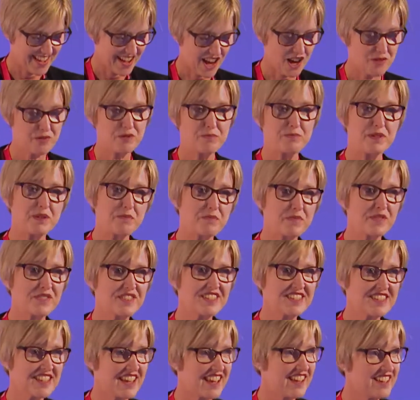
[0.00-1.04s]
I remember the
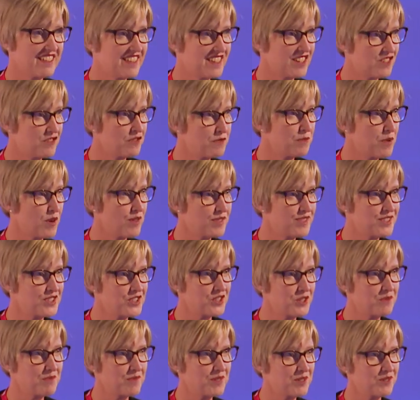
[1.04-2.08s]
day the FPOS
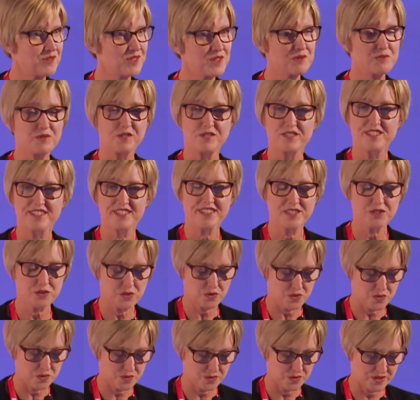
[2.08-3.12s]
terminals were
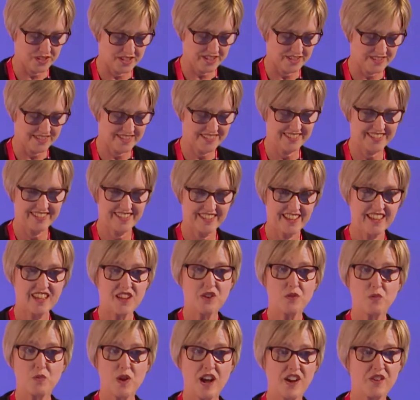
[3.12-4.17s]
installed.
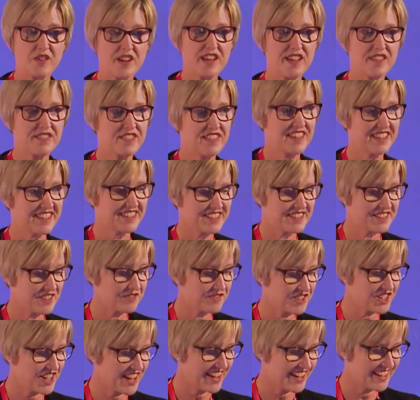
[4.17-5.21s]
Wow, how things have
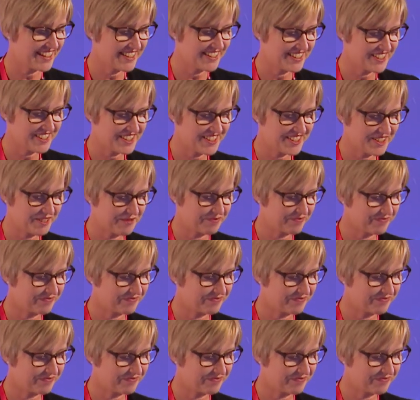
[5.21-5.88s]
changed.